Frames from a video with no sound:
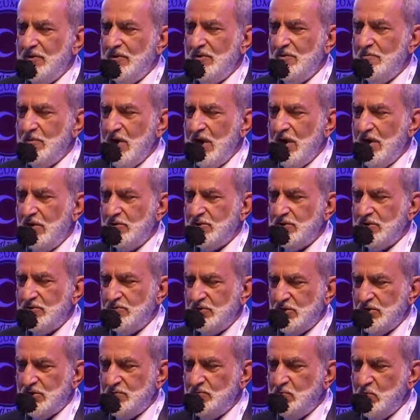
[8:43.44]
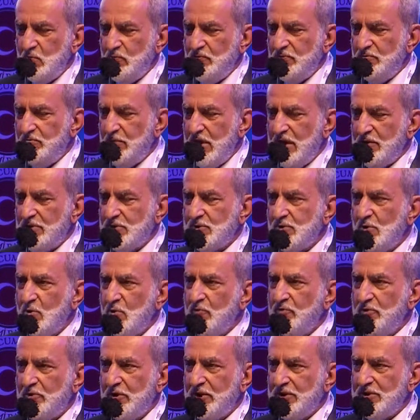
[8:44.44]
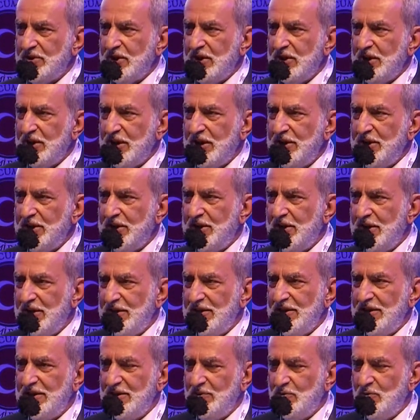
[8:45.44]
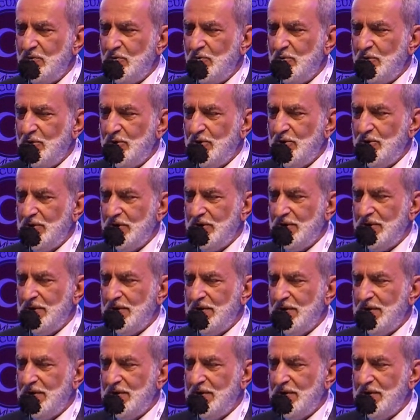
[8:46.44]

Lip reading: the mouse, you just move the mouse over it and click it, it will work.